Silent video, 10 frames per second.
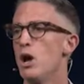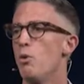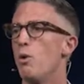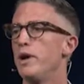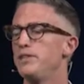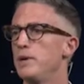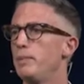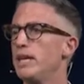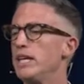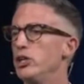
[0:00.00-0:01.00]
what we
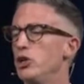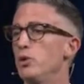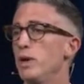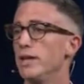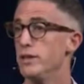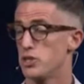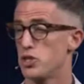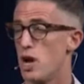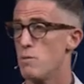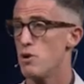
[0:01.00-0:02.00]
typically do in the
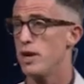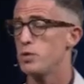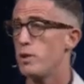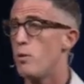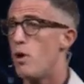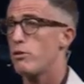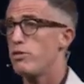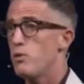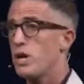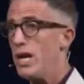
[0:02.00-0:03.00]
summer is we walk
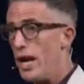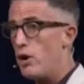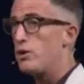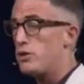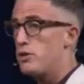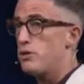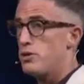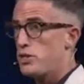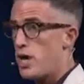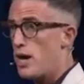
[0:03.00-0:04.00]
through a character
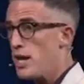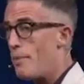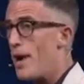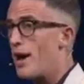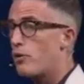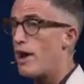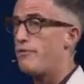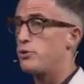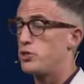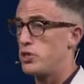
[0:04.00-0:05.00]
study, a
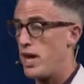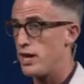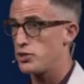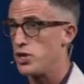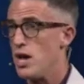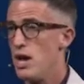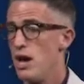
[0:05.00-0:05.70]
biographical sketch